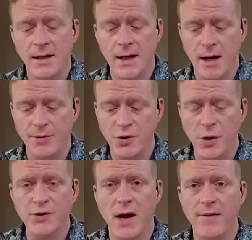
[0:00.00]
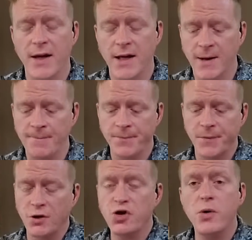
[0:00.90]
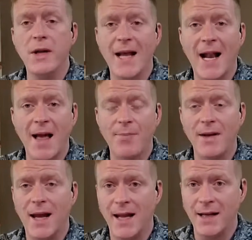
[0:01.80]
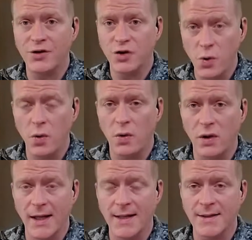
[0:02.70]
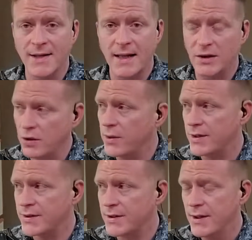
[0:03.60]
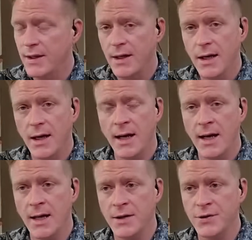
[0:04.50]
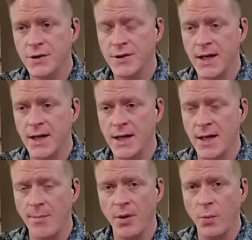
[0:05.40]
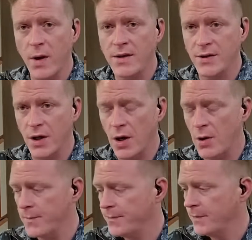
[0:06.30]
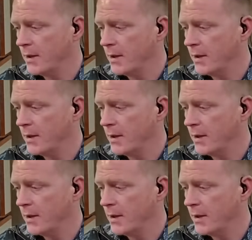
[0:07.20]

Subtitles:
But you also have a shooting that happened at a school in St. Louis just a couple of weeks ago.